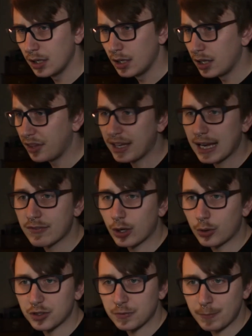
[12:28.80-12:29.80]
They have a
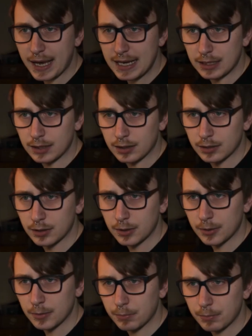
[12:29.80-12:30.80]
lot of pain,
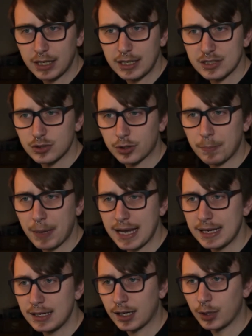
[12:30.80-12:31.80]
but it is not a
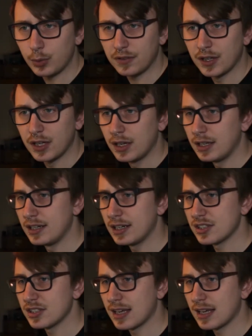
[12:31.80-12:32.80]
pain I would have
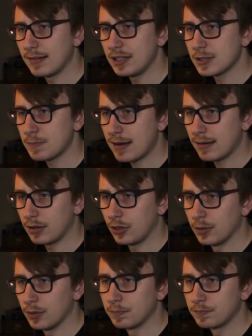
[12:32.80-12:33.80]
necessarily spared
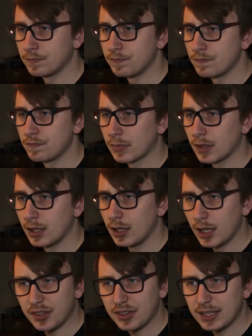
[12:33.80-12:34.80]
them.
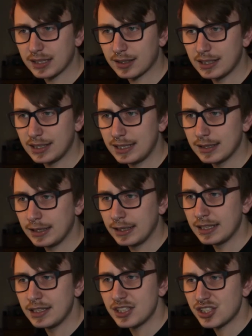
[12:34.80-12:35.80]
I think it ideally
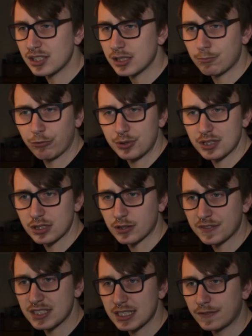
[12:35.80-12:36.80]
initiates a process of
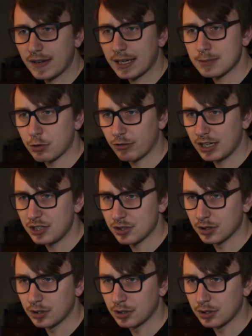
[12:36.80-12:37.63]
self-exploration.